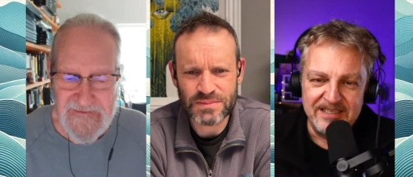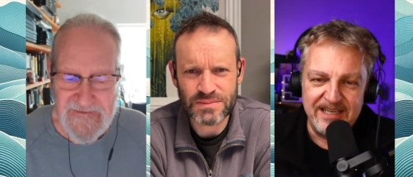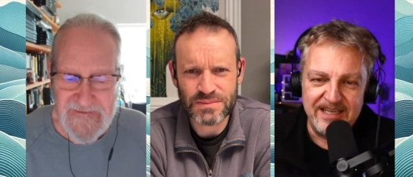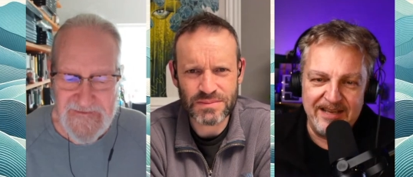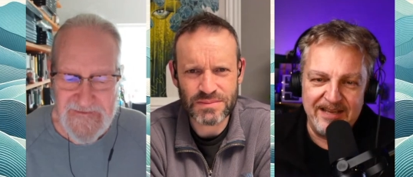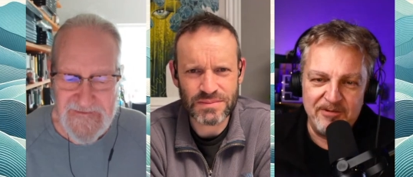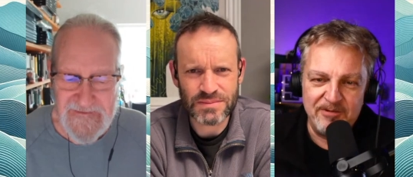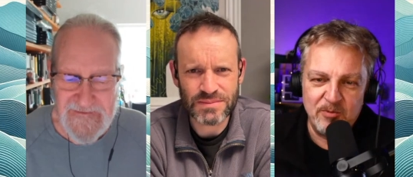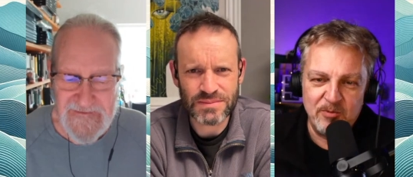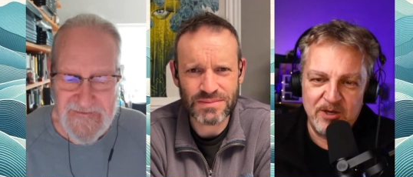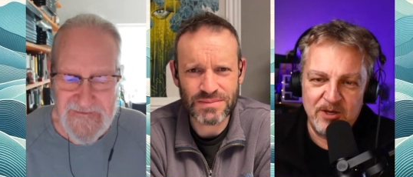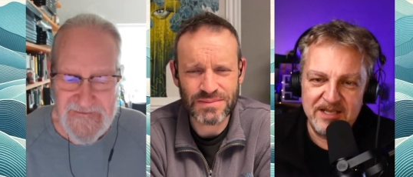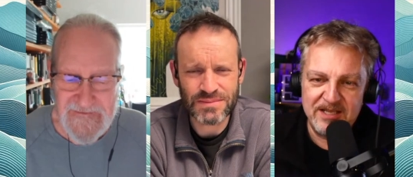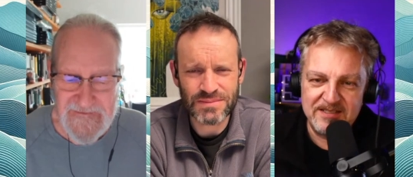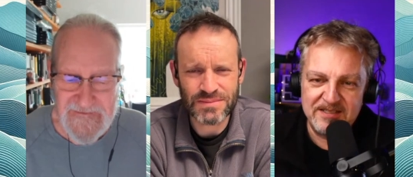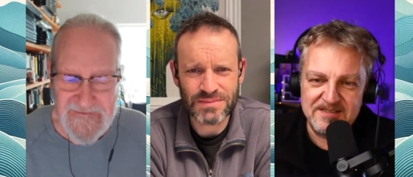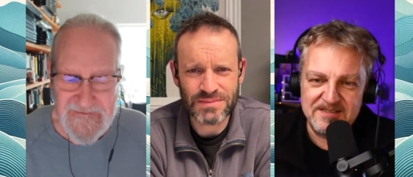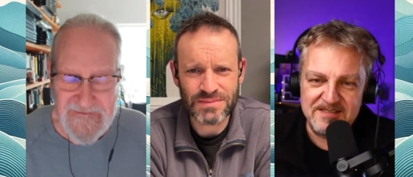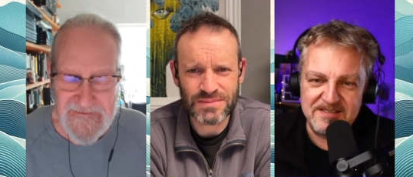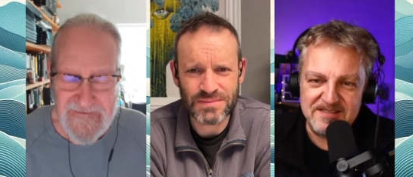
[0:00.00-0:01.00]
Speaker 1: everyone
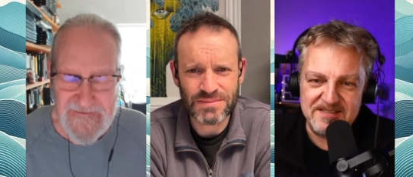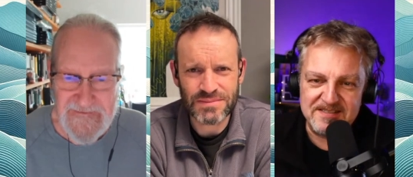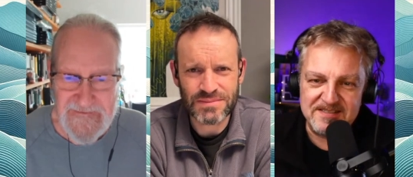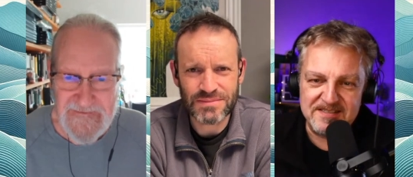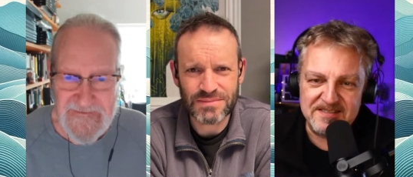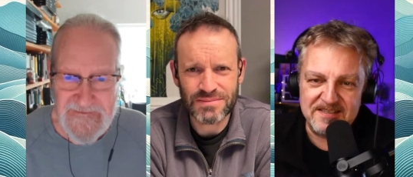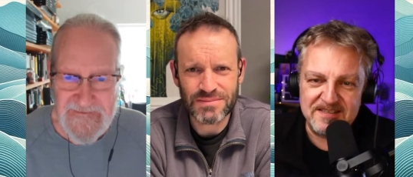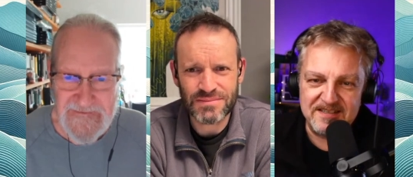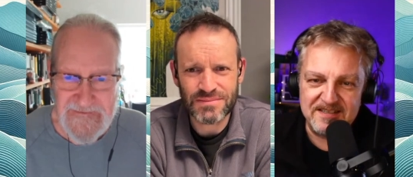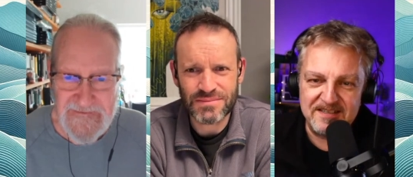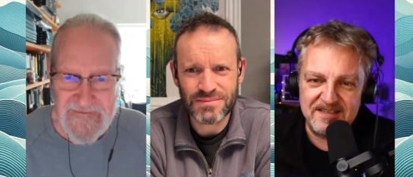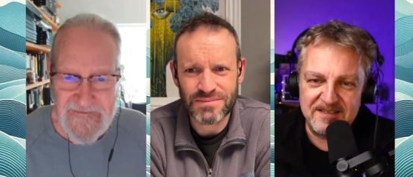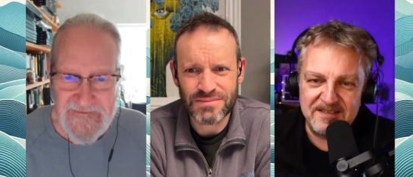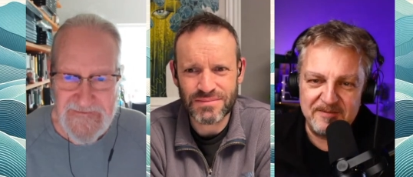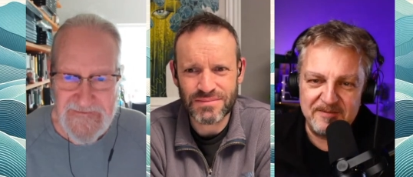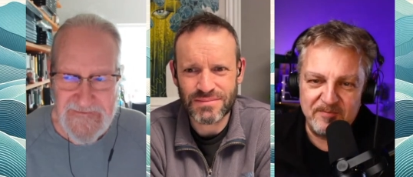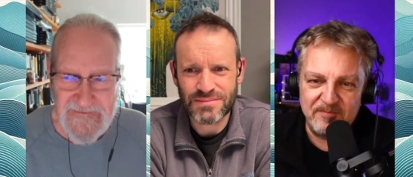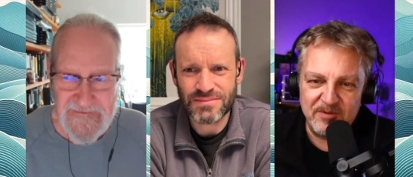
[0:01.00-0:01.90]
else's um